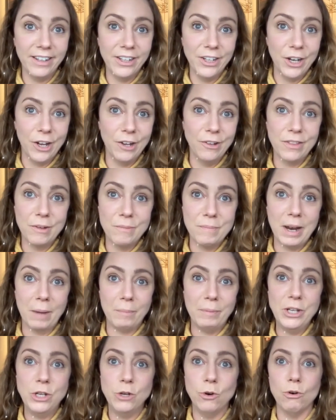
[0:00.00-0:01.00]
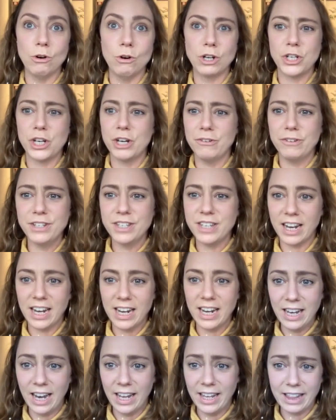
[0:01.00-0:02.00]
You know, they've been up in Yorkshire and
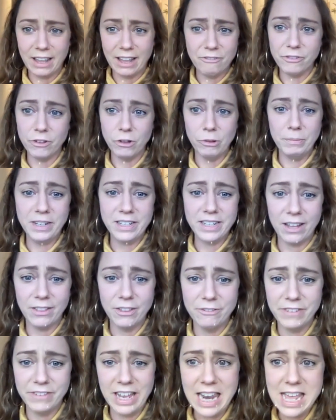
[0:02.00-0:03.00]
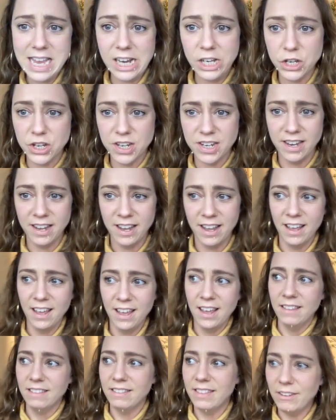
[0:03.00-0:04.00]
suddenly like they're filming down the village, and
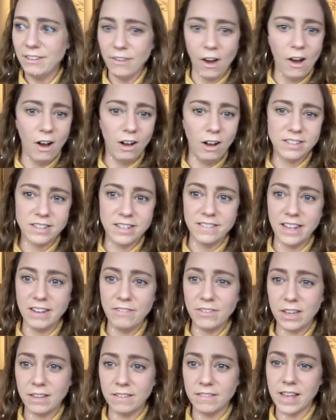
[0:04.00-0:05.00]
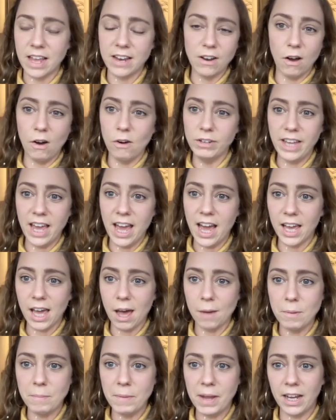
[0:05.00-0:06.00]
they've asked and they've said, oh yeah,
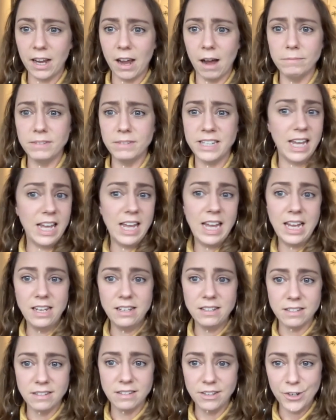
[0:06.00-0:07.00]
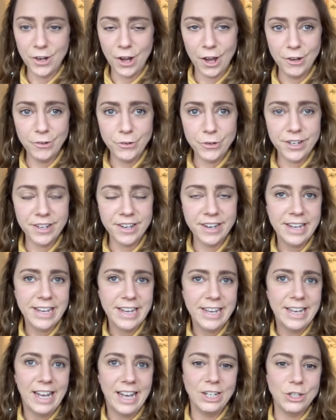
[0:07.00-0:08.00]
come and make cup teas, you know, and
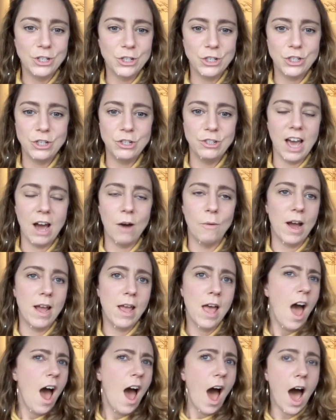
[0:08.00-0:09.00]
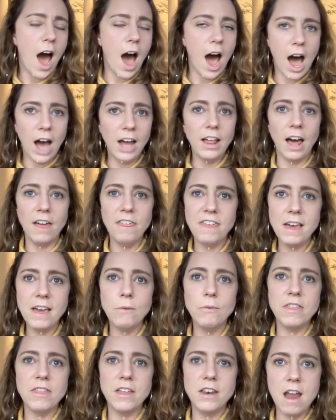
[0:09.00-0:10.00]
just do that way. I think
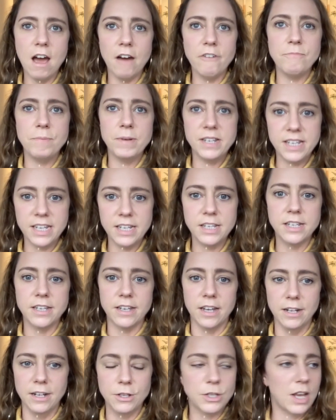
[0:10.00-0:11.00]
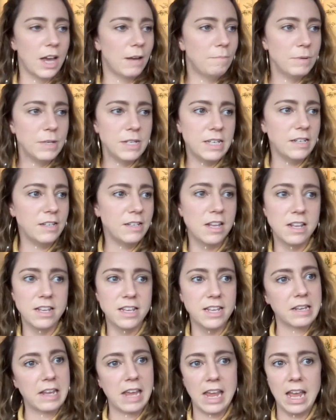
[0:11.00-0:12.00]
with enough persistence, and persistence
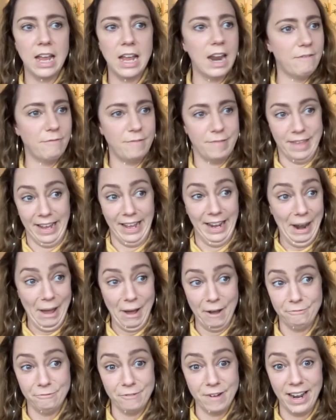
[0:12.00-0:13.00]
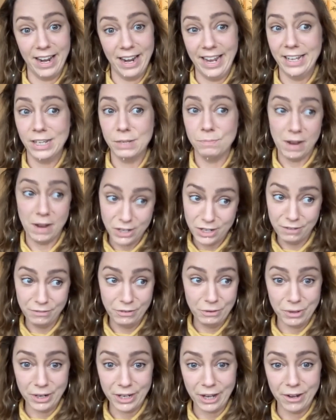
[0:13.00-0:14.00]
is key in everything in life, really, especially if
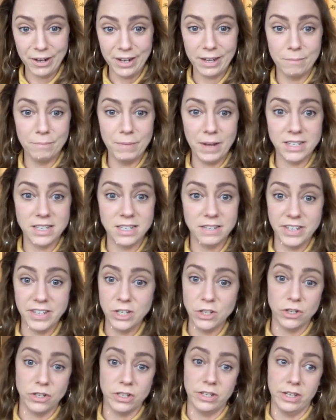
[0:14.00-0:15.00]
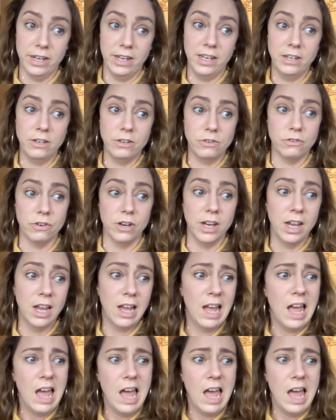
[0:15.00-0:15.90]
you want to go in a competitive industry.